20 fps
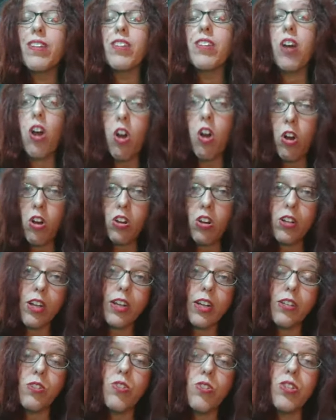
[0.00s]
all
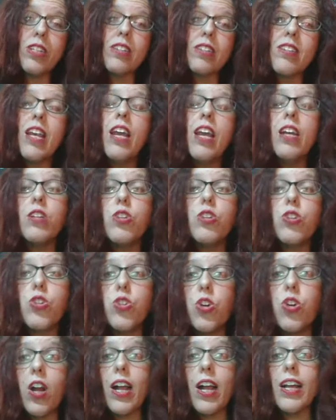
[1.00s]
countries to
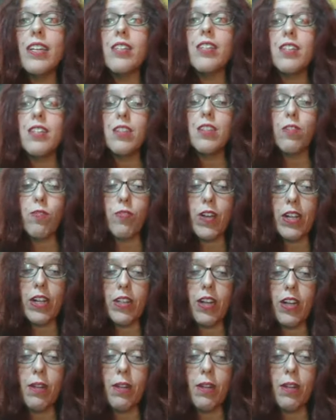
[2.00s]
try to develop